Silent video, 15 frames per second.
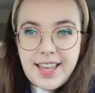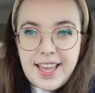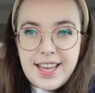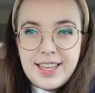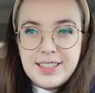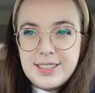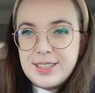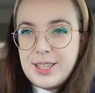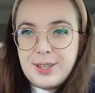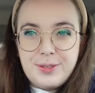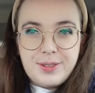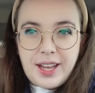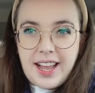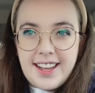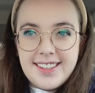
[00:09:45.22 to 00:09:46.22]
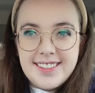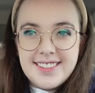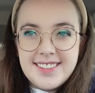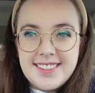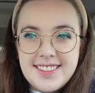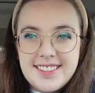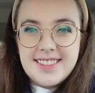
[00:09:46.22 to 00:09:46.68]
Hello
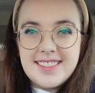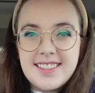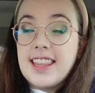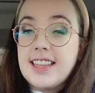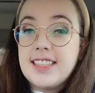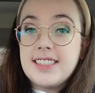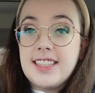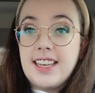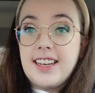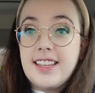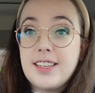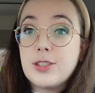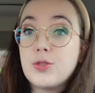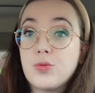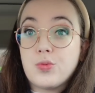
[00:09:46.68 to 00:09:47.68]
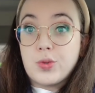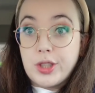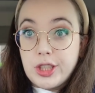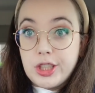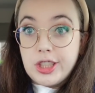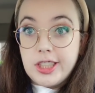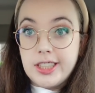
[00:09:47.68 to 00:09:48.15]
guys. This lighting is
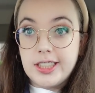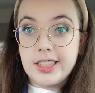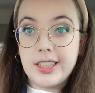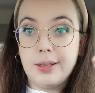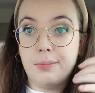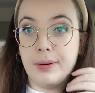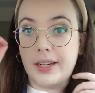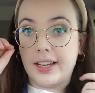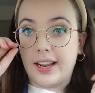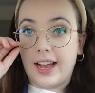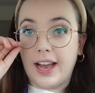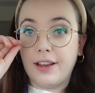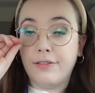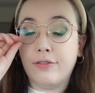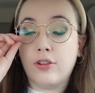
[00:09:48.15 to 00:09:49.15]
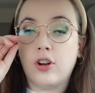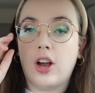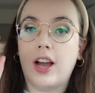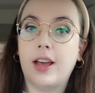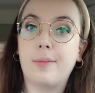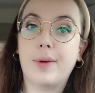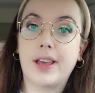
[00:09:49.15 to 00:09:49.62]
really good, but I
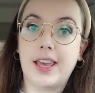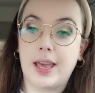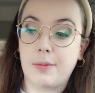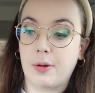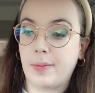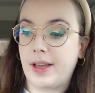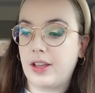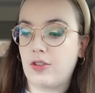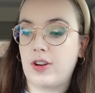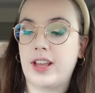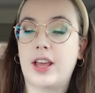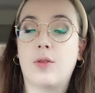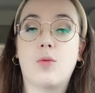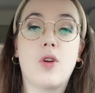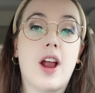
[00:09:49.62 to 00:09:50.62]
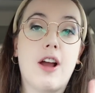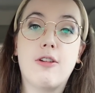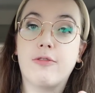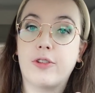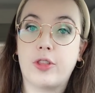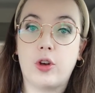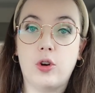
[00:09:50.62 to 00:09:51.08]
forgot my camera battery and we're
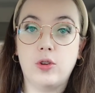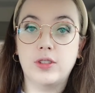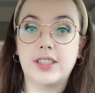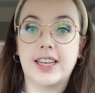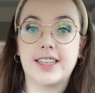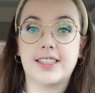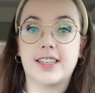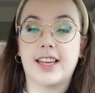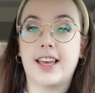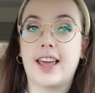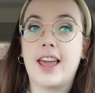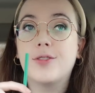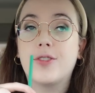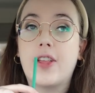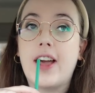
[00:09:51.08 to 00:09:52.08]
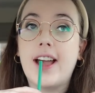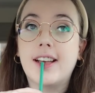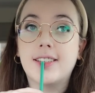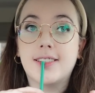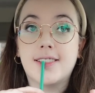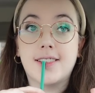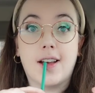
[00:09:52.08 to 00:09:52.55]
out for the whole day today, so
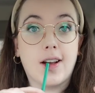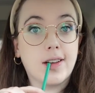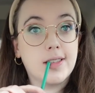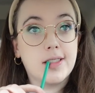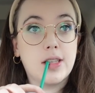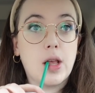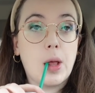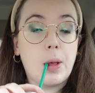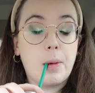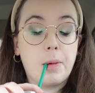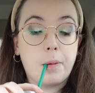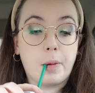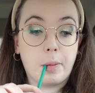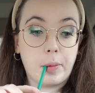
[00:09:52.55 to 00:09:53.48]
that sucks for